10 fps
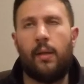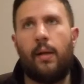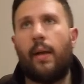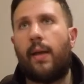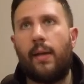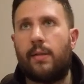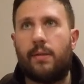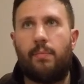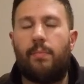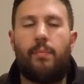I can't
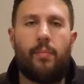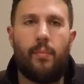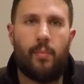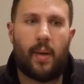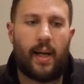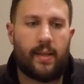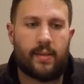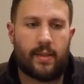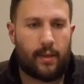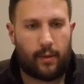just buy and
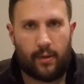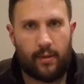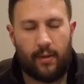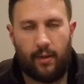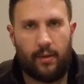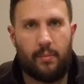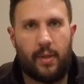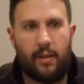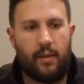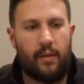sell
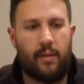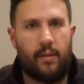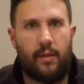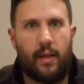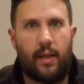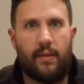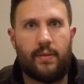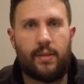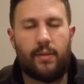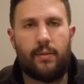unlimited knives.
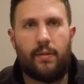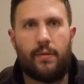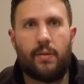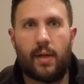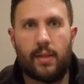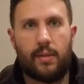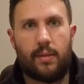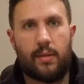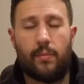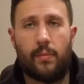So if you
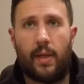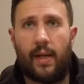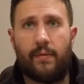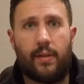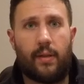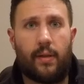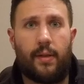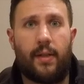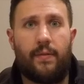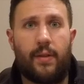guys have a
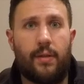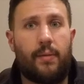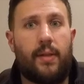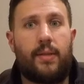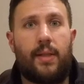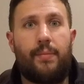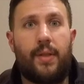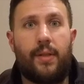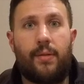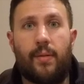knife that you want to send me,
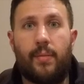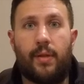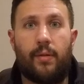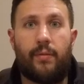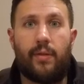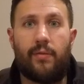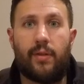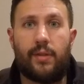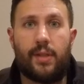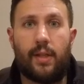that you want me to review for
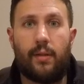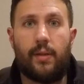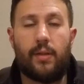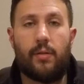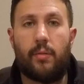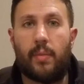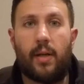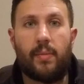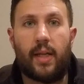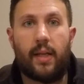the channel, that you don't
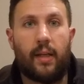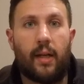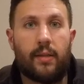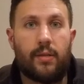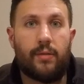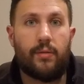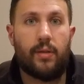mind me hanging on to